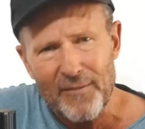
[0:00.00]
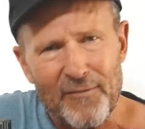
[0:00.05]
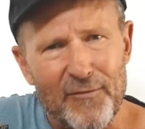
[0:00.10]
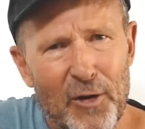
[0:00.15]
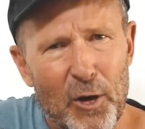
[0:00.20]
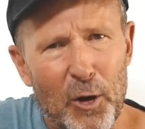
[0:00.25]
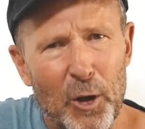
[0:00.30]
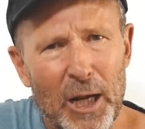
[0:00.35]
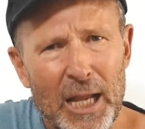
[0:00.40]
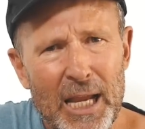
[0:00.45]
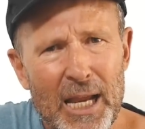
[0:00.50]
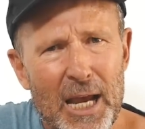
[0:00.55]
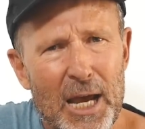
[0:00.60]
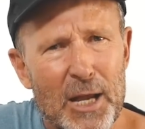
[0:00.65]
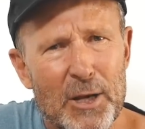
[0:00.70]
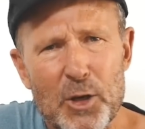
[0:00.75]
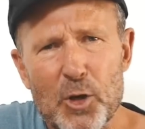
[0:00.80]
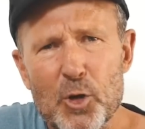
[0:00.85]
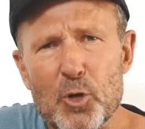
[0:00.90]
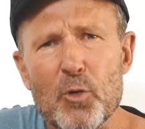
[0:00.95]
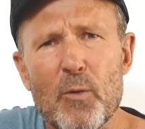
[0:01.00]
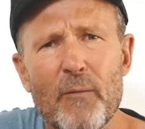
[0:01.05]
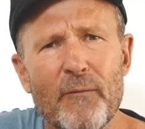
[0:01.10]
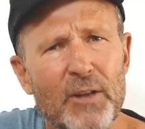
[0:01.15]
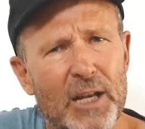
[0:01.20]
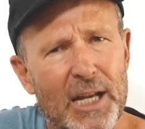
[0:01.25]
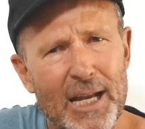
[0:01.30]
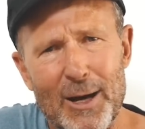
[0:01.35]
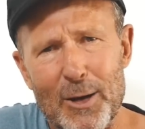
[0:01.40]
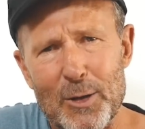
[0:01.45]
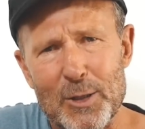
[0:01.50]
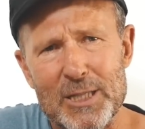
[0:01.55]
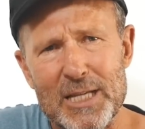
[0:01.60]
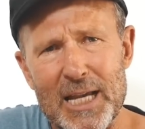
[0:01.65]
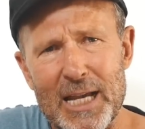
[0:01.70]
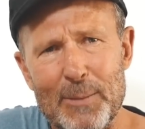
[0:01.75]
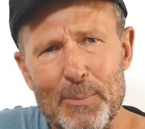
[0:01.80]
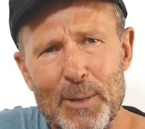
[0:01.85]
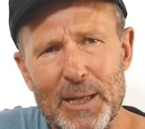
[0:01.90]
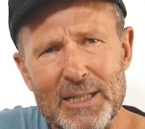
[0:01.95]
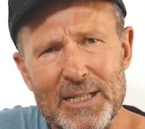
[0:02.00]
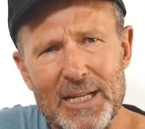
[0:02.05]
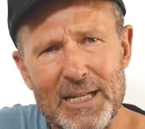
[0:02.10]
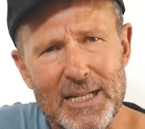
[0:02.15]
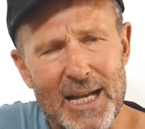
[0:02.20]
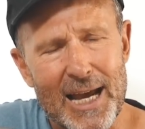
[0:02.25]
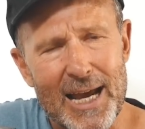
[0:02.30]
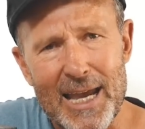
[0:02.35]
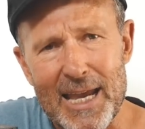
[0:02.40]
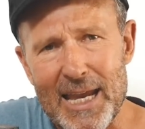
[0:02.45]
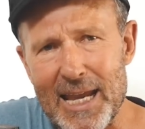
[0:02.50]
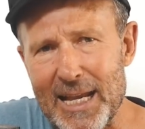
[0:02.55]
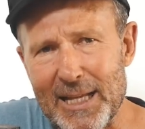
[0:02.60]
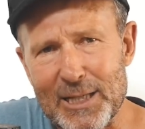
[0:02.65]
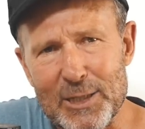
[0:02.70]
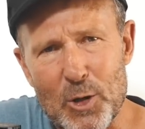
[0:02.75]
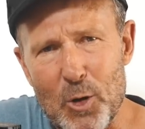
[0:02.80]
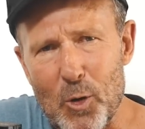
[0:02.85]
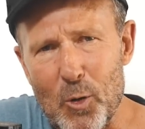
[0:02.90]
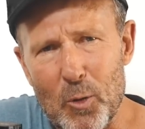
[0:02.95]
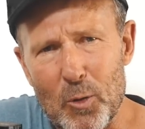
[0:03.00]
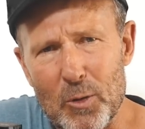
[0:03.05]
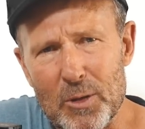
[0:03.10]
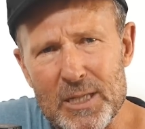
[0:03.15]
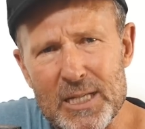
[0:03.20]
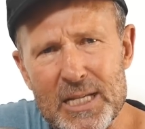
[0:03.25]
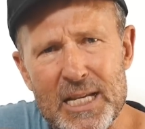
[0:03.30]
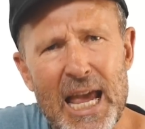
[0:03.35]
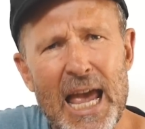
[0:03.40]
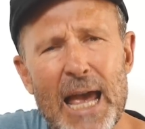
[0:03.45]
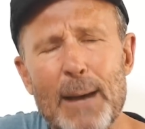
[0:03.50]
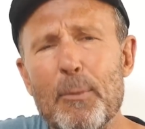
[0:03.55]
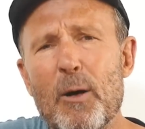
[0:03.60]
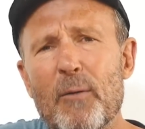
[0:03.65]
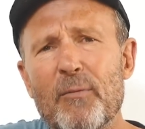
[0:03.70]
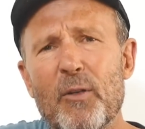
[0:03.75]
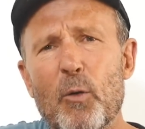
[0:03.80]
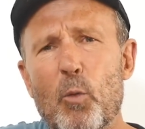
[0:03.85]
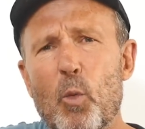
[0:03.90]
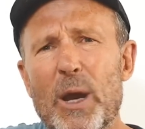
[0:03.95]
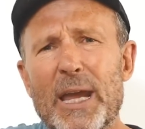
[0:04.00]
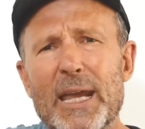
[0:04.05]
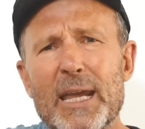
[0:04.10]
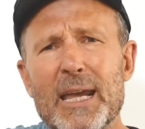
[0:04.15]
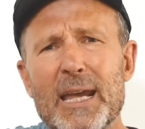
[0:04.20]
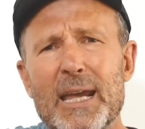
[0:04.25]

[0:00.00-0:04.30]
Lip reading: unfurling a new video segment today. It's called Scam of the Week,